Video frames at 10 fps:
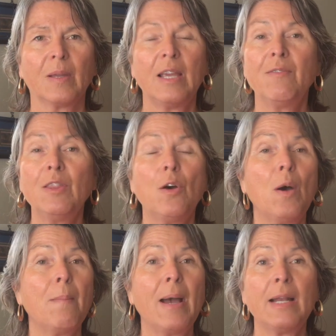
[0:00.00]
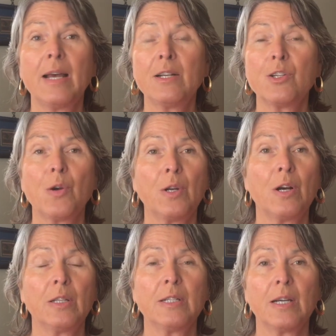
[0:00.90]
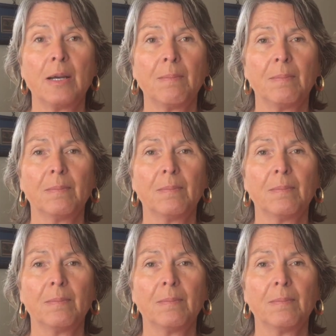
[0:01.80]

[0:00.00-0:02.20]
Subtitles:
even though I might not show it all the time.